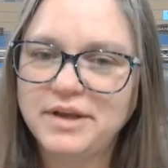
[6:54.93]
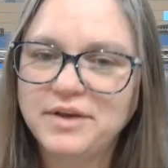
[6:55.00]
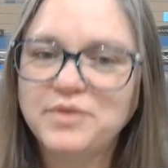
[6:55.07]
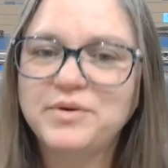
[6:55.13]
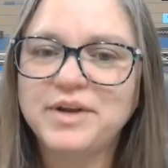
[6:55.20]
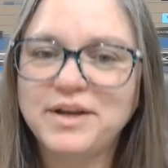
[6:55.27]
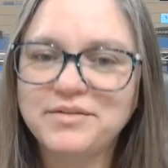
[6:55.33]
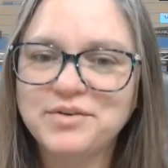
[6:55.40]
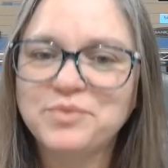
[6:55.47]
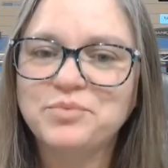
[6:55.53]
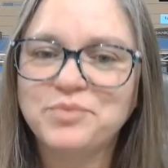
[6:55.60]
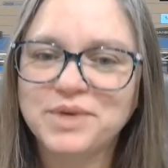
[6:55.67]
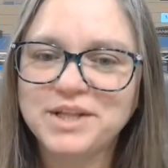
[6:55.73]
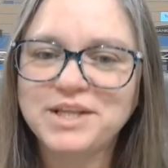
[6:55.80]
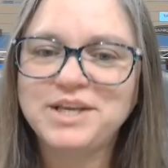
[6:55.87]
we'd have a
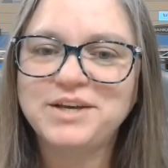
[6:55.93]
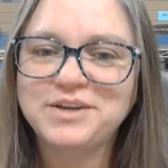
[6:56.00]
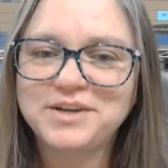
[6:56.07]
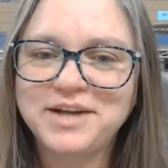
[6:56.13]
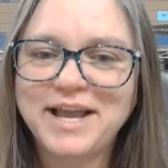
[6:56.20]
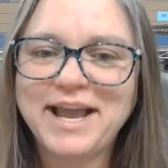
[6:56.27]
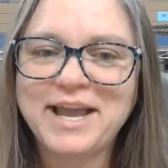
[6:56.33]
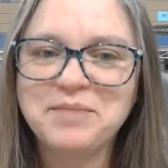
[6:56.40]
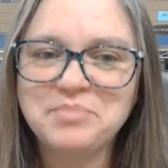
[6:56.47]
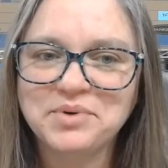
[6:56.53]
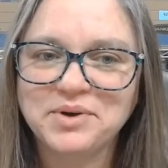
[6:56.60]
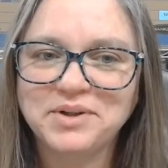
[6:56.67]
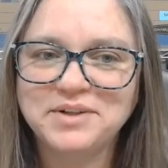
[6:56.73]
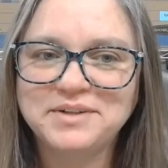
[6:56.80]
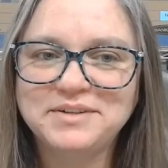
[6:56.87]
really good
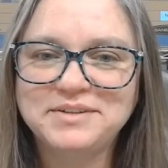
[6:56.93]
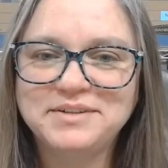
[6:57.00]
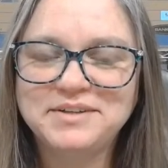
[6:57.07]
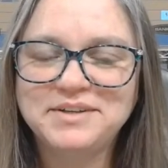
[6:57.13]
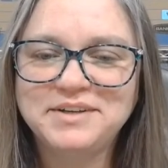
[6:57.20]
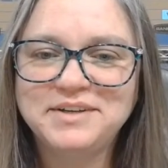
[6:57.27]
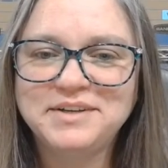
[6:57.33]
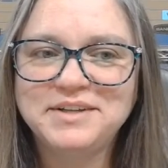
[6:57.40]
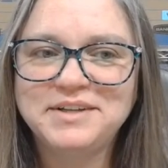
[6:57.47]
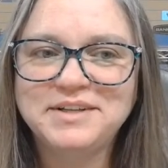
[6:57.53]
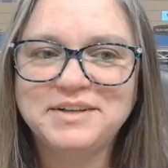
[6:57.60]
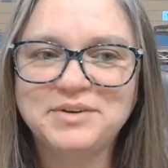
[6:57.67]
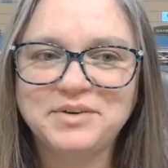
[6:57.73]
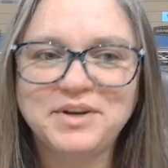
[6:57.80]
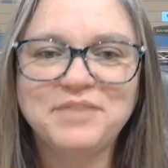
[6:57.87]
April.
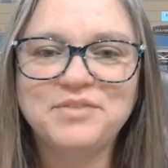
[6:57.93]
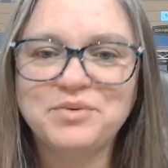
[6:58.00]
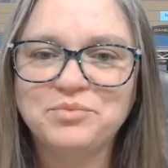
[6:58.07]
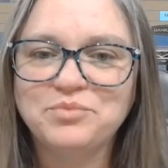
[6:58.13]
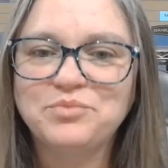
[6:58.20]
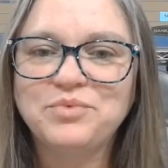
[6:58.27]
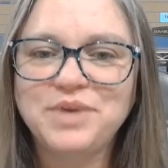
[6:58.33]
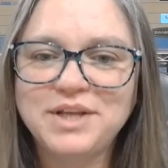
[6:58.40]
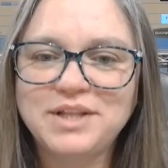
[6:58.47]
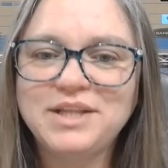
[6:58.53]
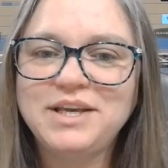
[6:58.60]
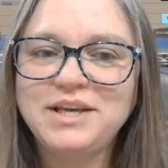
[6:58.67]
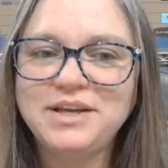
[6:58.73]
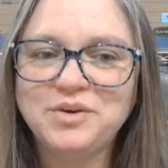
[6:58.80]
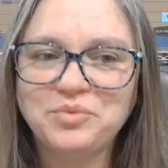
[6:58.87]
We'd have a
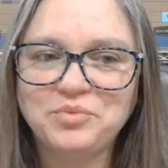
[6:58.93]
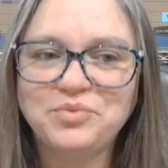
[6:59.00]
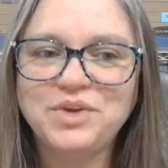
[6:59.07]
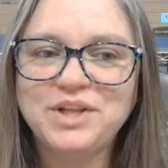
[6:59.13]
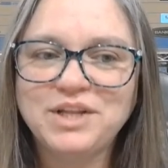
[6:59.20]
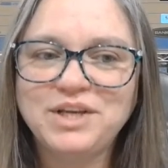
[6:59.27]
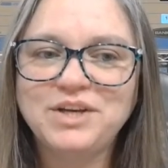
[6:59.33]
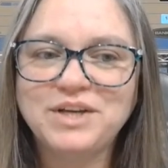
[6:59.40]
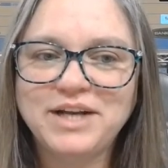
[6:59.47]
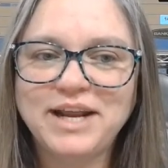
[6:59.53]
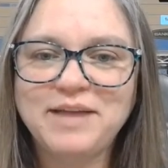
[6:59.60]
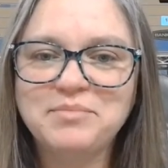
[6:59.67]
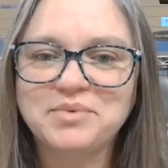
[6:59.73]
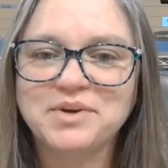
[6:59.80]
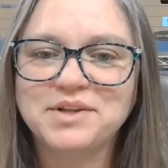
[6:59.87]
really, really good
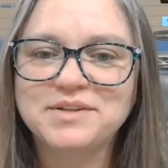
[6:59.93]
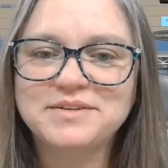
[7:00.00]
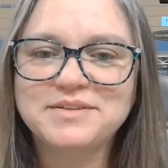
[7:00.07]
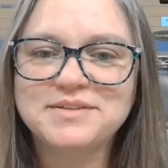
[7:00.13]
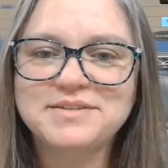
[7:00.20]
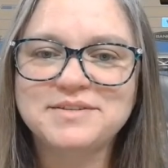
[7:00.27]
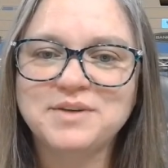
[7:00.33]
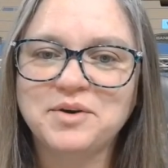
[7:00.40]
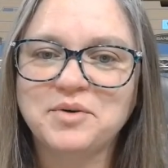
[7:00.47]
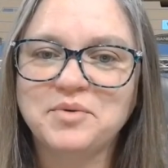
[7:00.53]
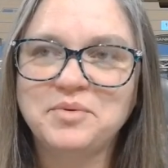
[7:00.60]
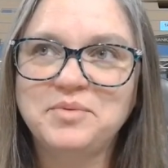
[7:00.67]
April. So